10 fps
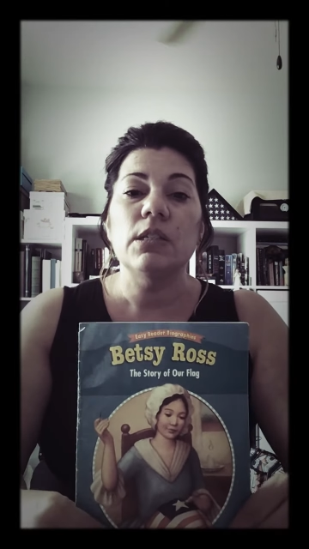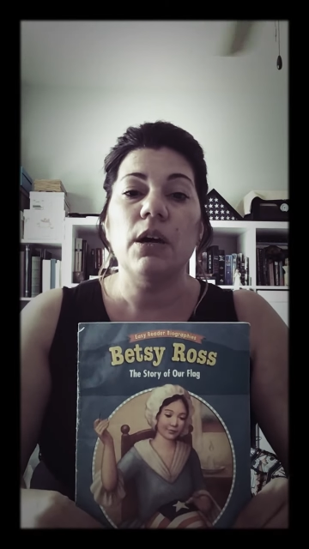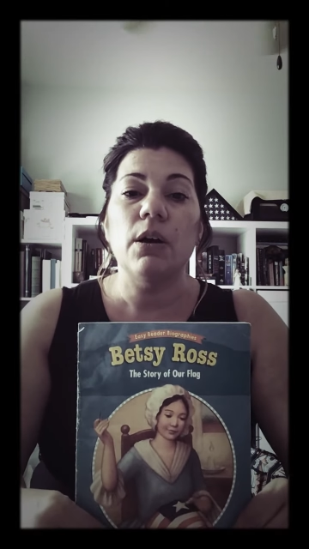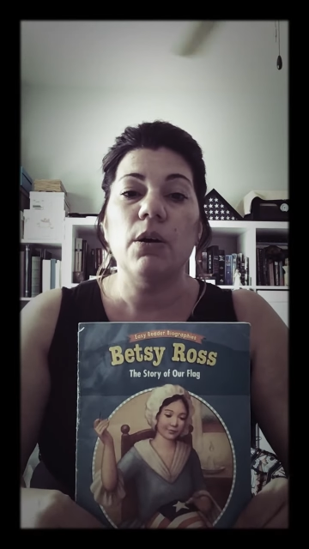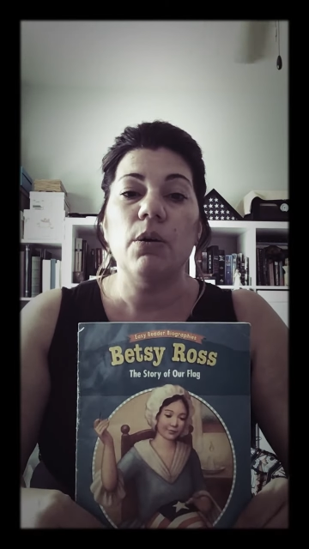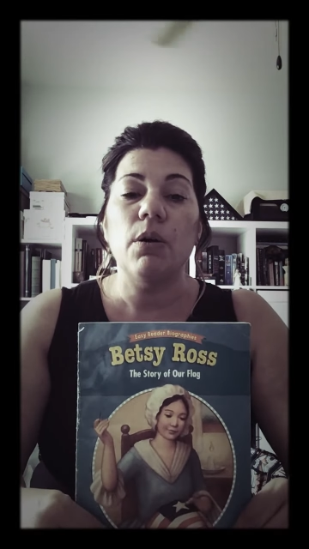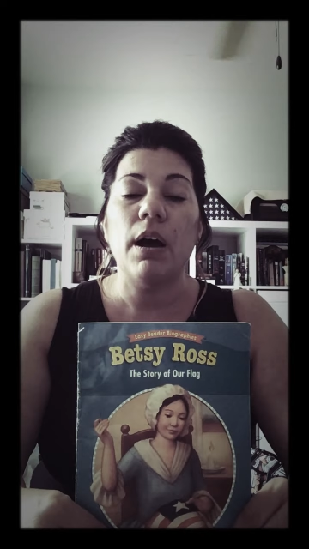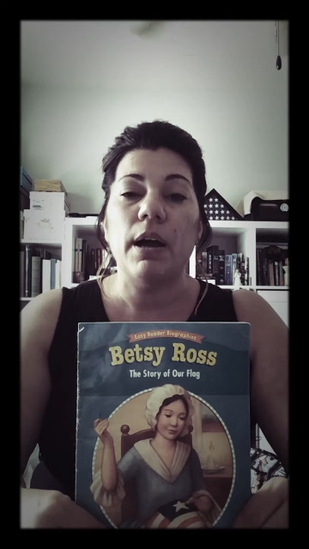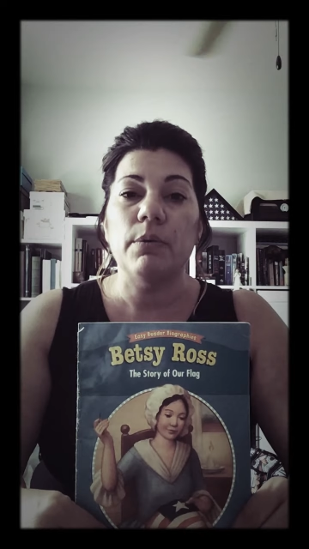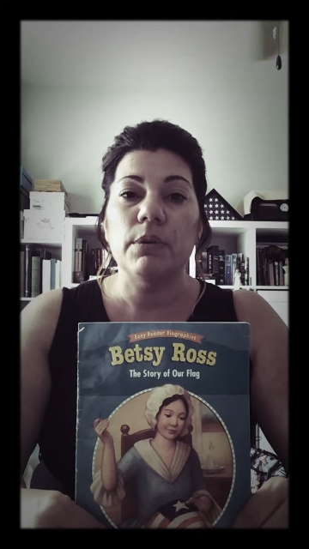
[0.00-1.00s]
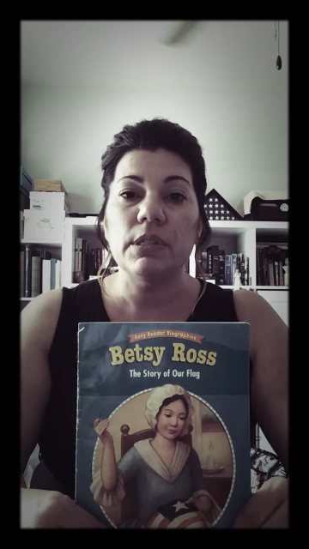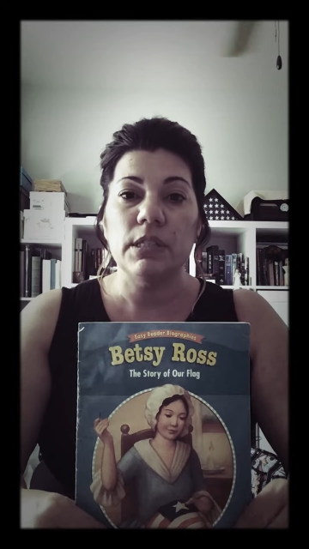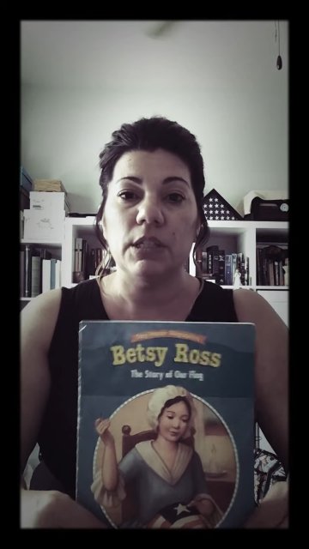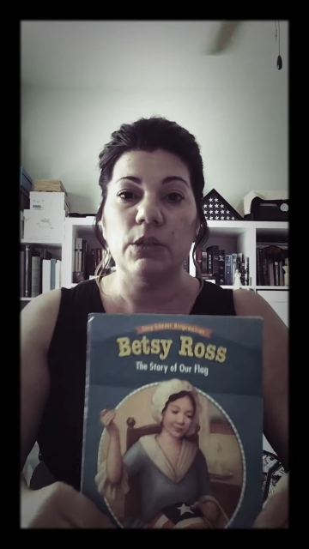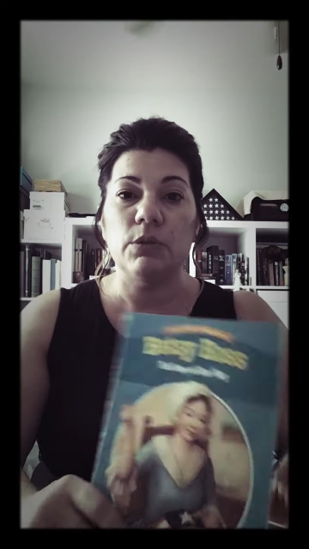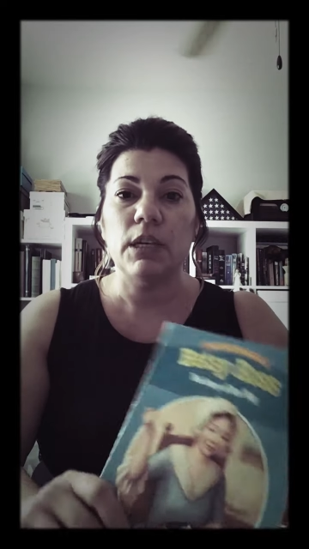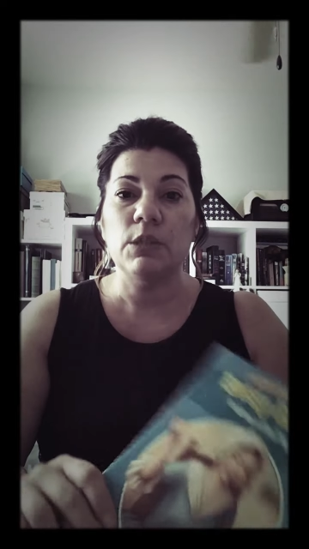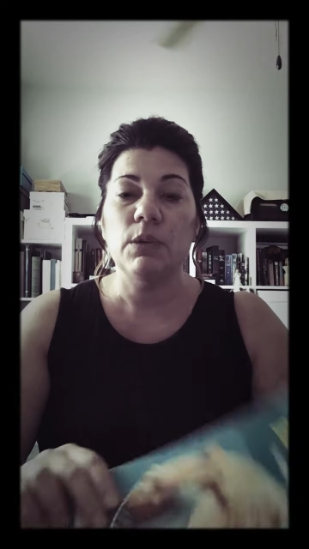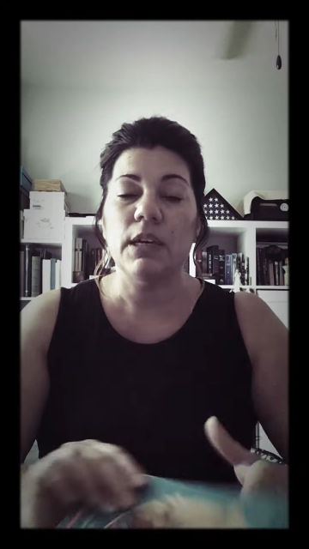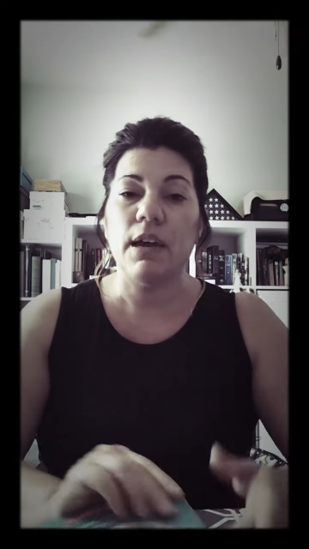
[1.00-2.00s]
So I will see you
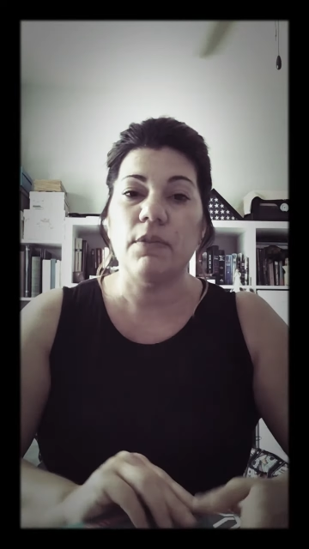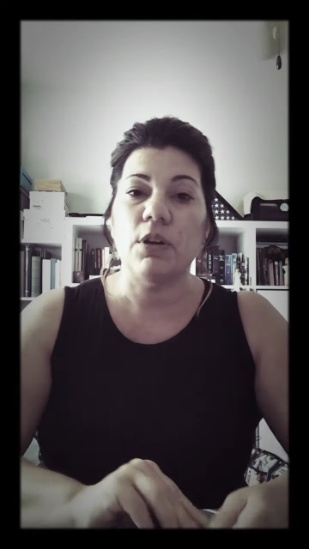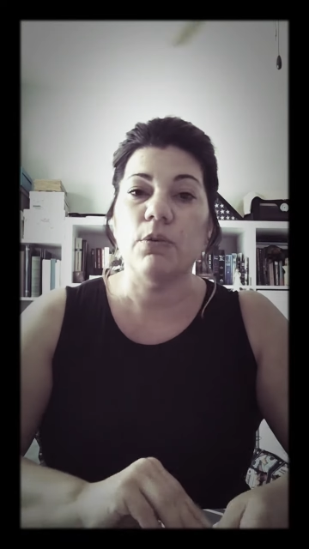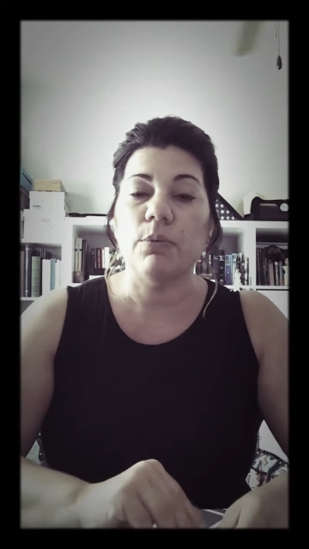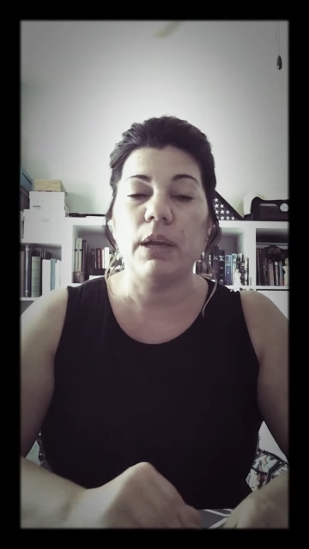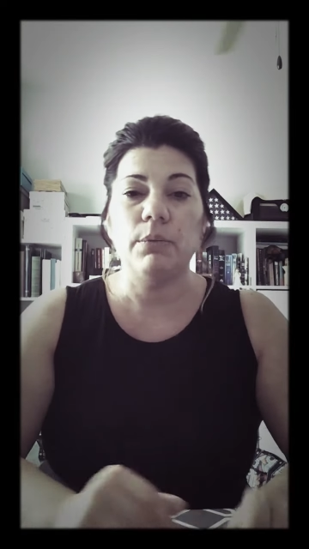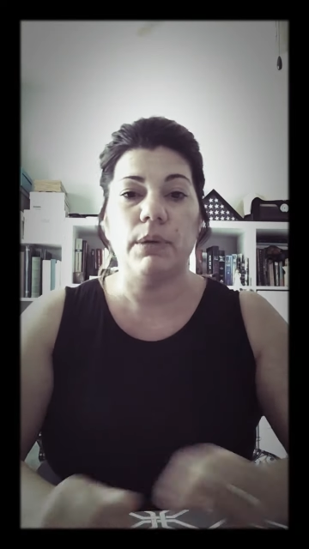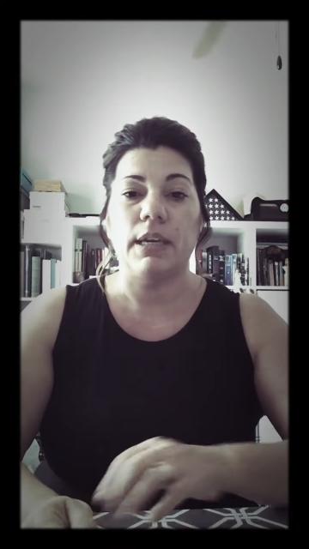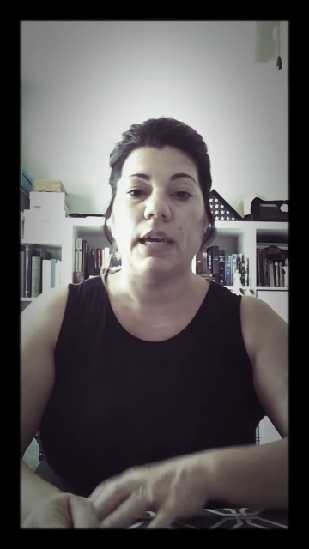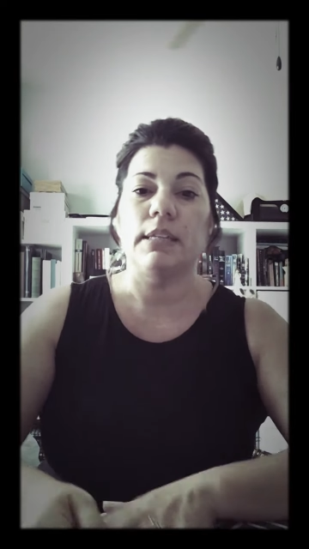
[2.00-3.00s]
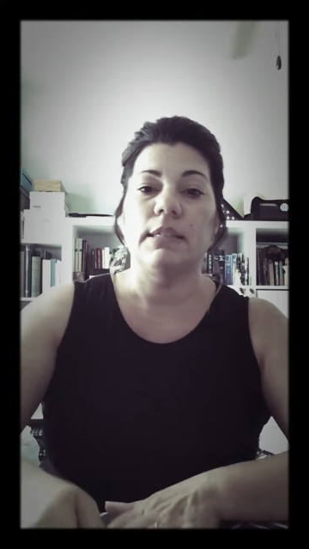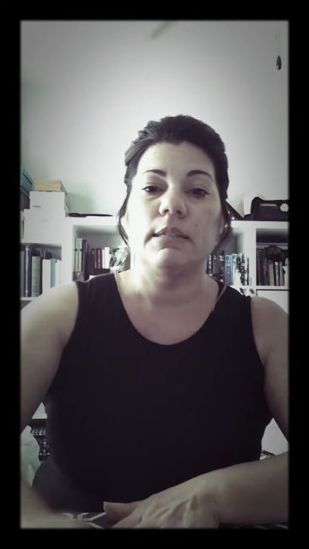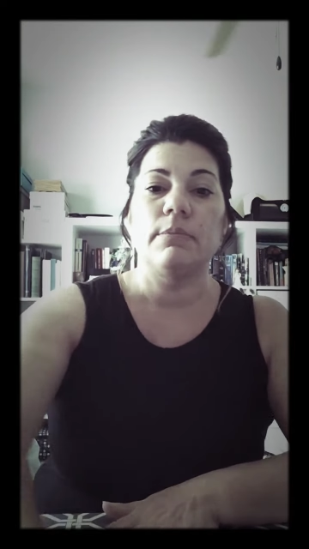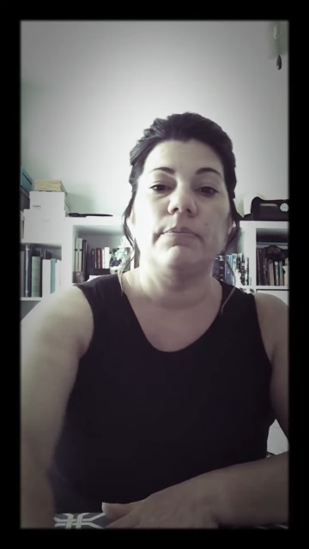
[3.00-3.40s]
next week. Have a great weekend.